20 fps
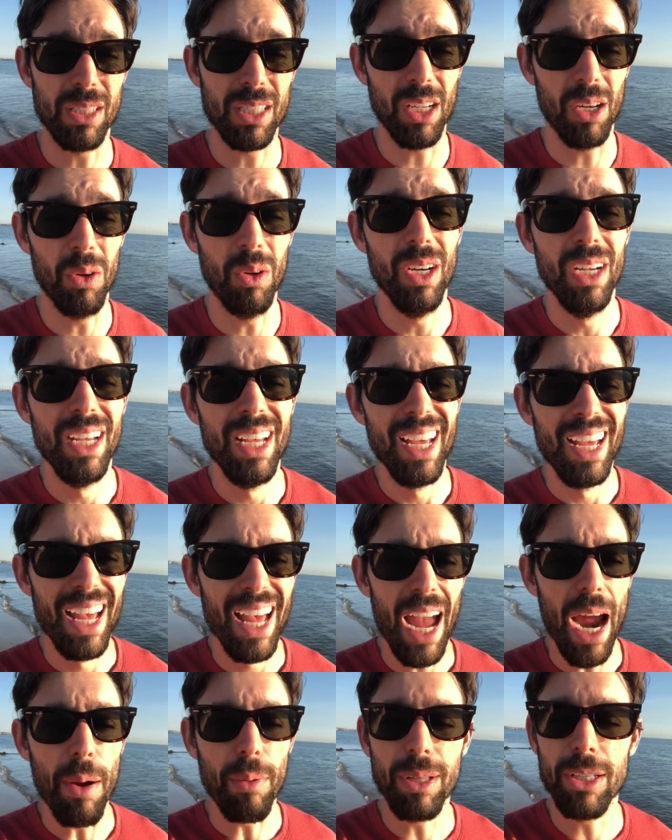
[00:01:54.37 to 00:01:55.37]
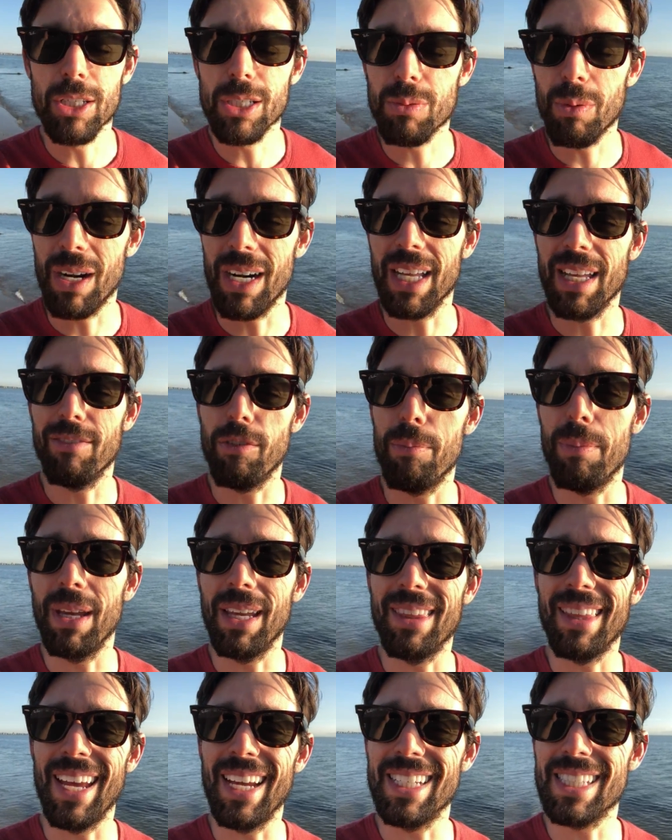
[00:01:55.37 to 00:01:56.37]
So I really just wanted to give a
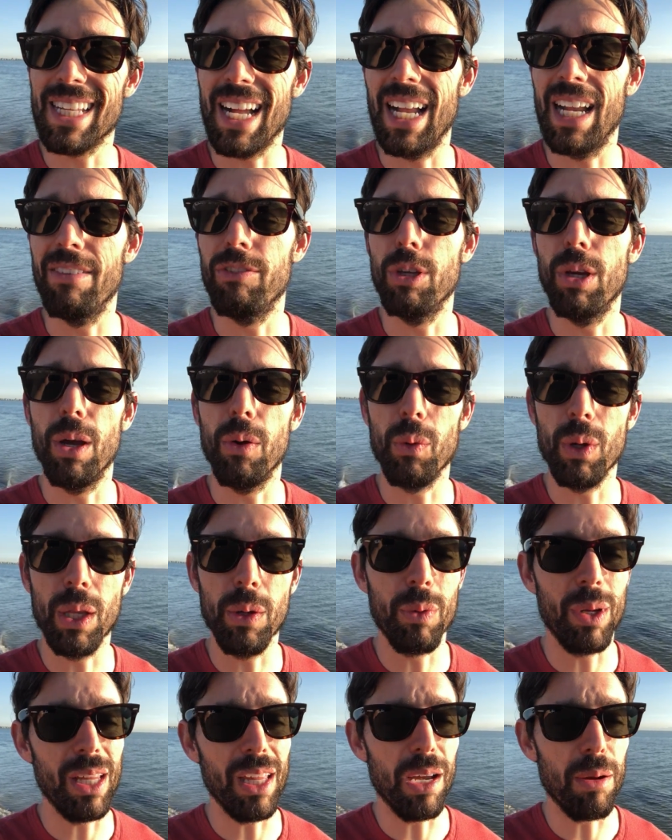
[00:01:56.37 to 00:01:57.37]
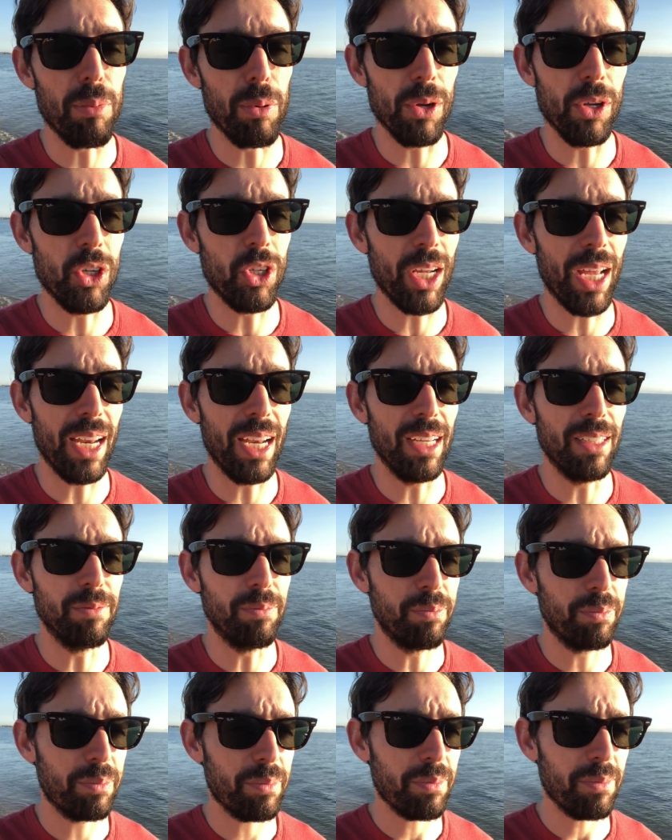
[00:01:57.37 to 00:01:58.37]
big thanks to all of you. I really, really appreciate it.
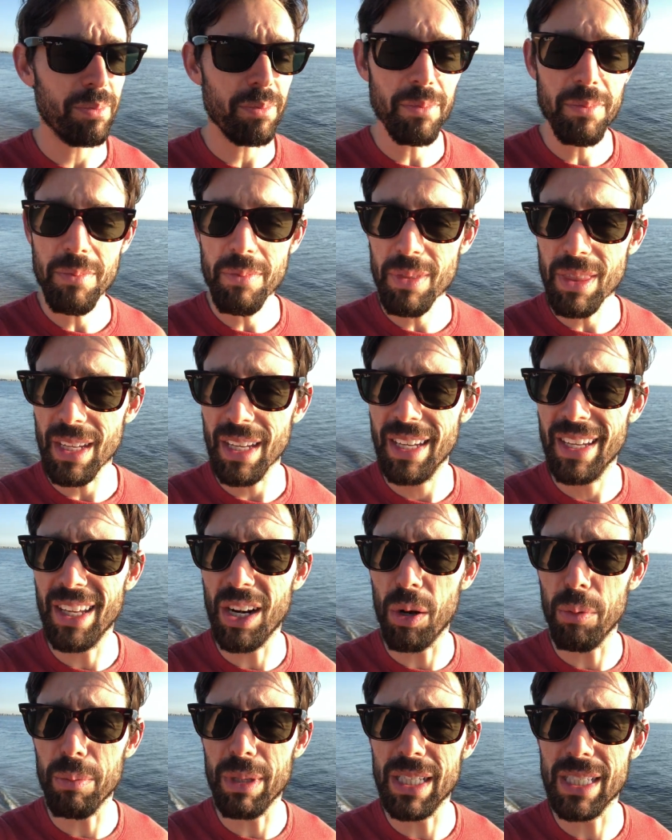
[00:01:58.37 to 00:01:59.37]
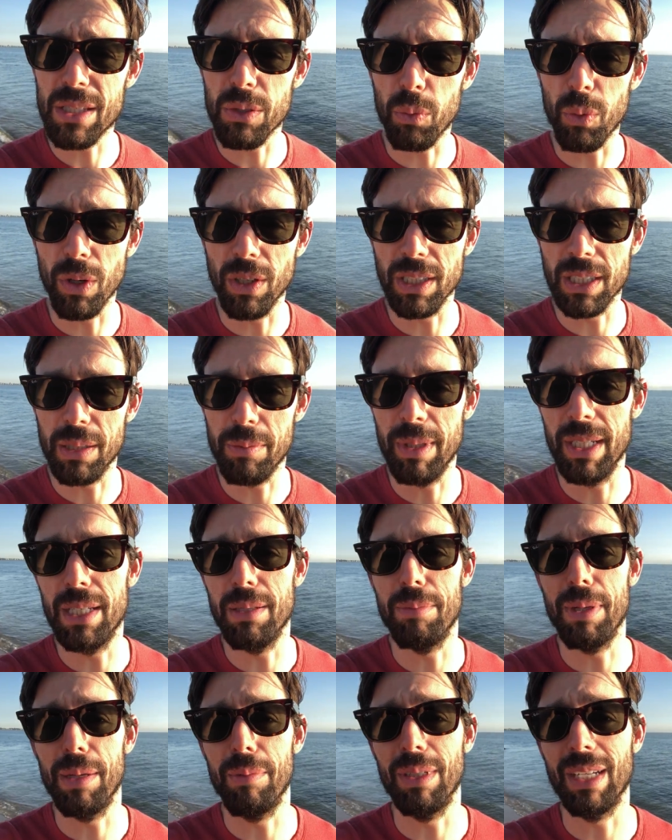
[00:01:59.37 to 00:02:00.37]
You know, it means the world to
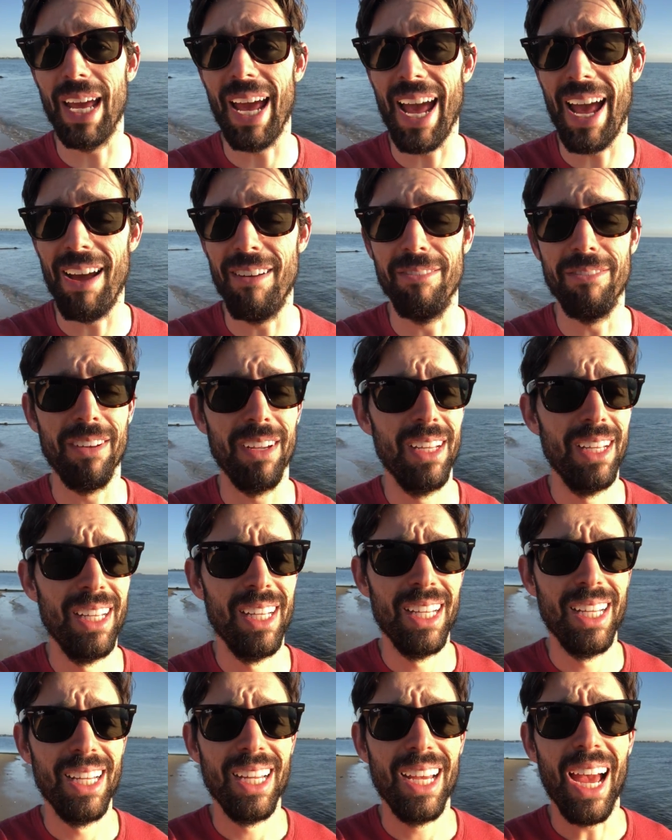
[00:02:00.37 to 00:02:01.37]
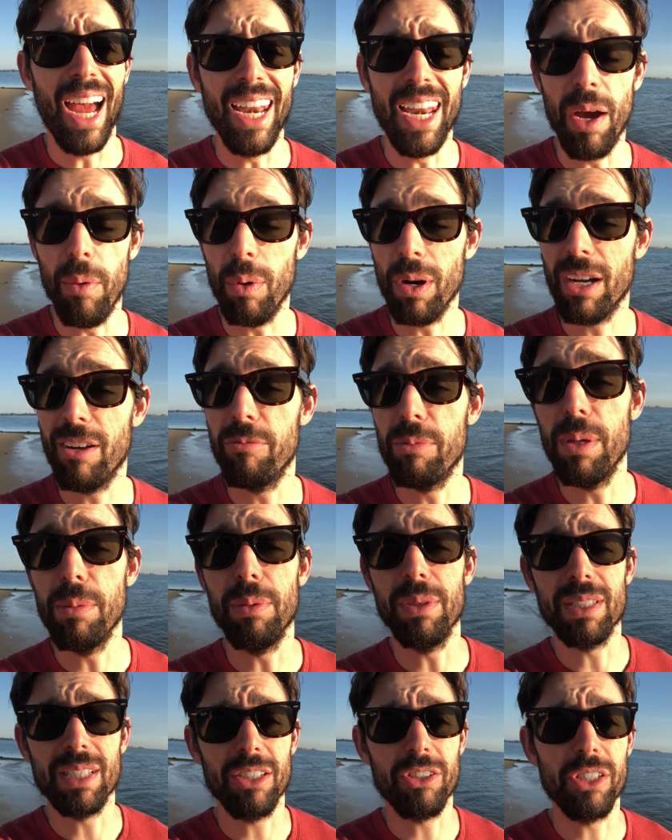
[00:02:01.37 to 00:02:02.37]
to be able to have a network of
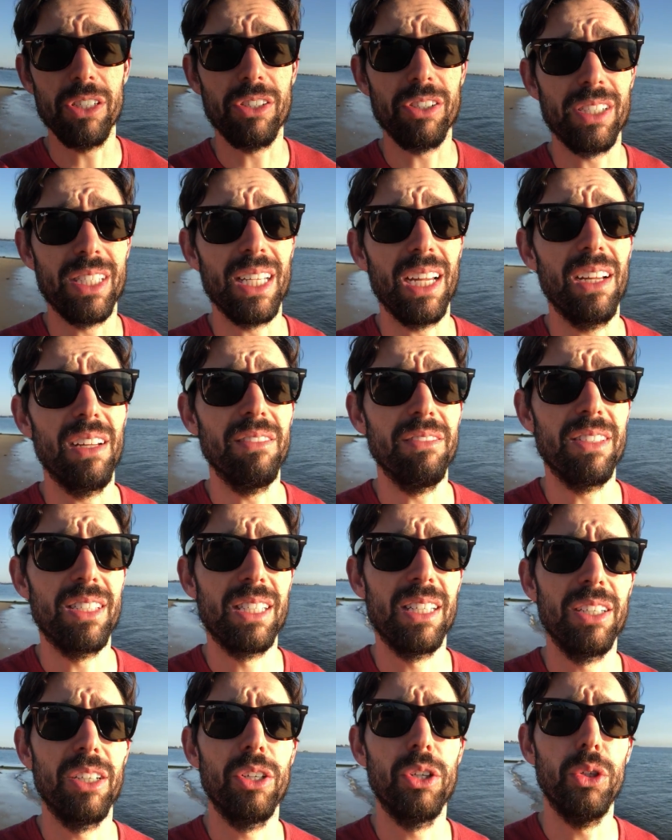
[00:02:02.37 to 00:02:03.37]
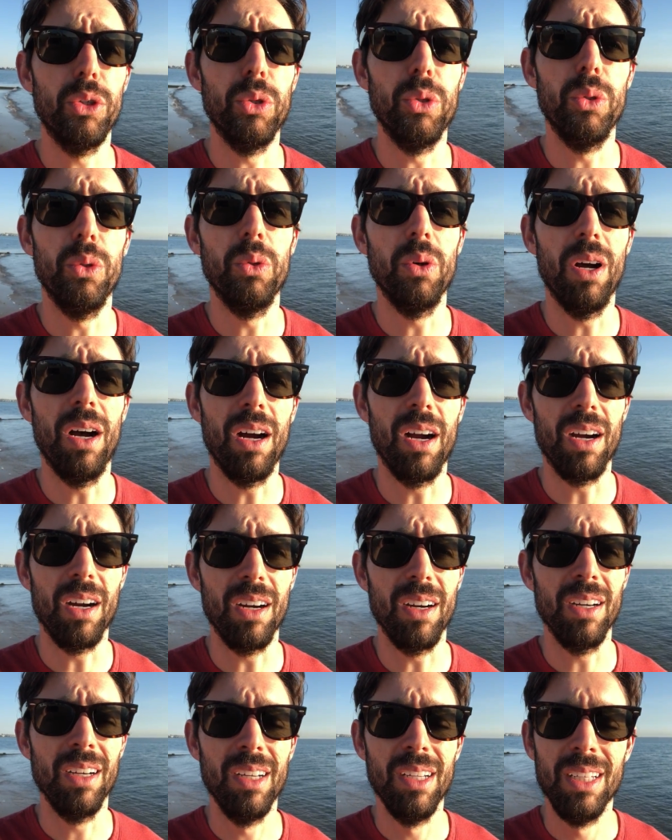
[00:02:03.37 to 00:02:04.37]
people such as yourselves who
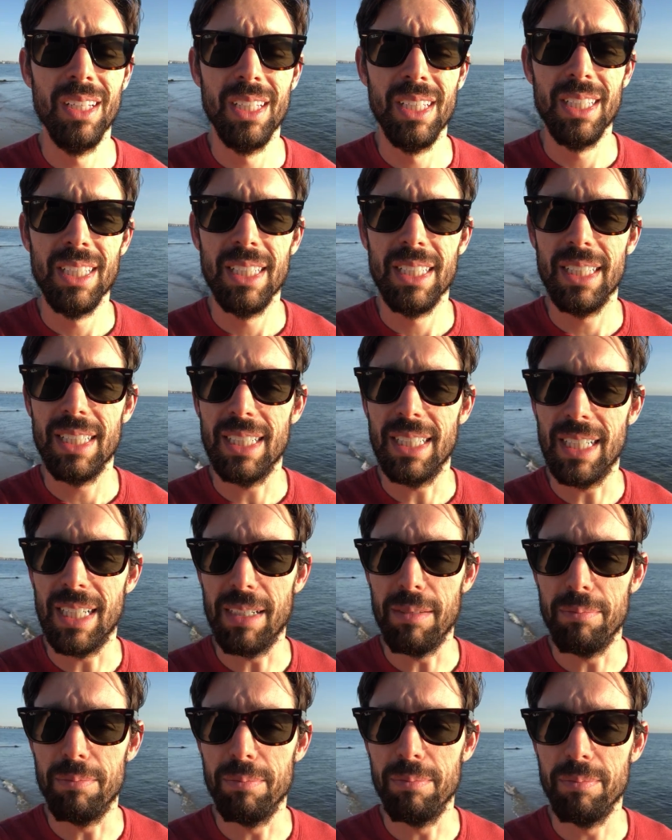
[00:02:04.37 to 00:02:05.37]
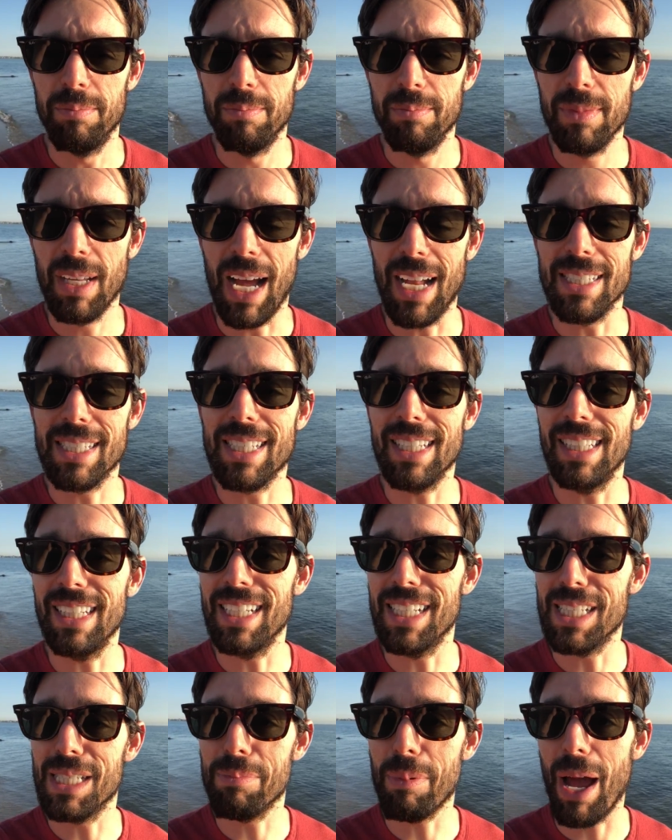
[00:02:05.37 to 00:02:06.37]
are um, constantly
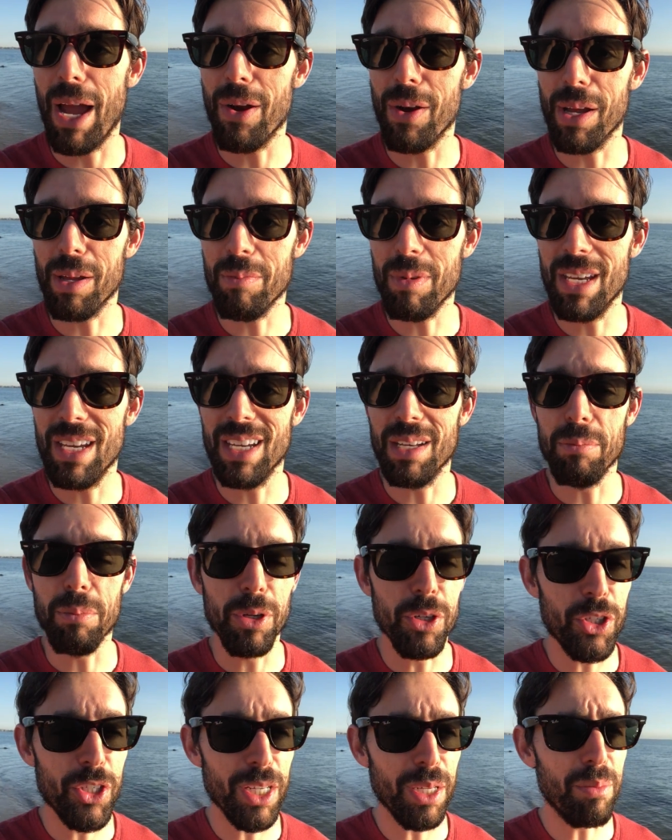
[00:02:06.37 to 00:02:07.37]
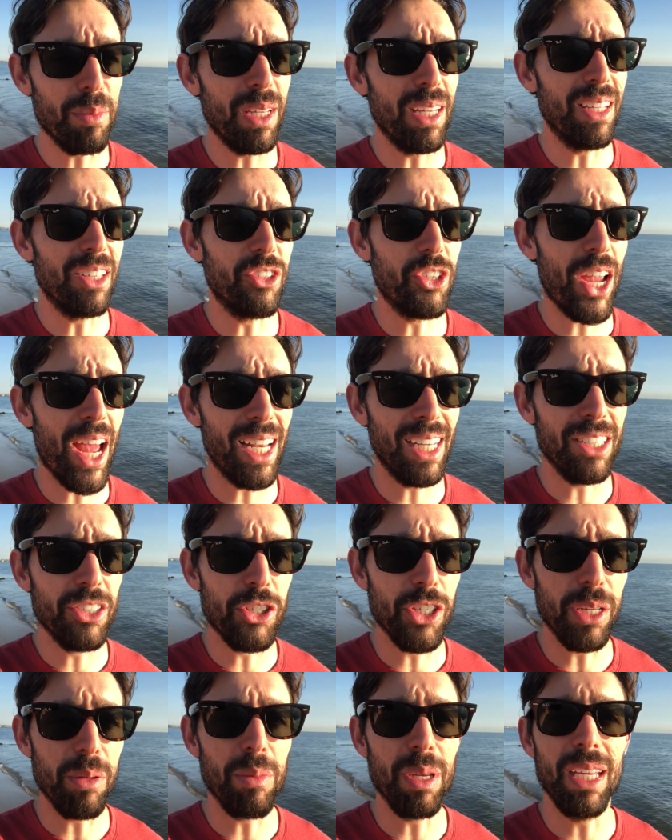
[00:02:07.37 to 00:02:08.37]
inspiring me and pushing me and
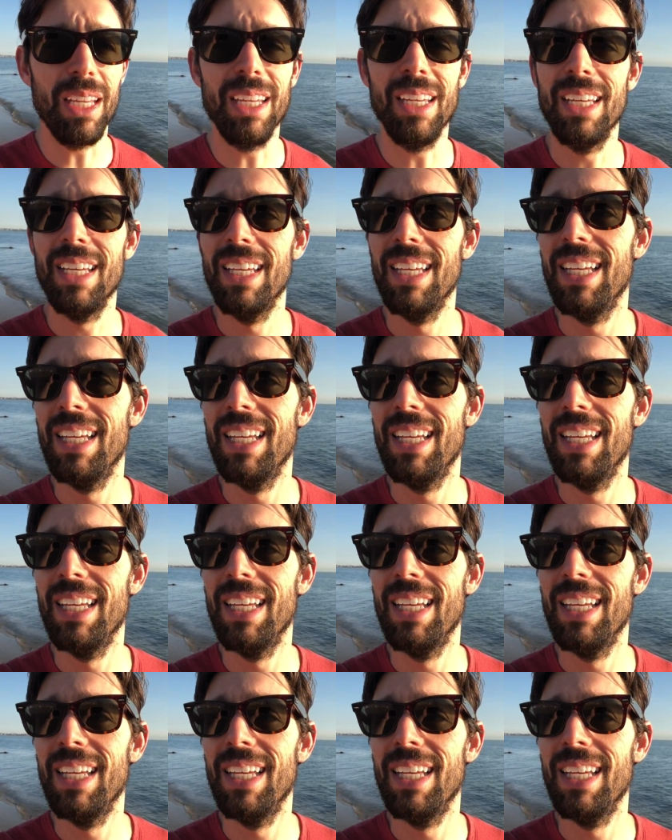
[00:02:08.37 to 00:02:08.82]
challenging me.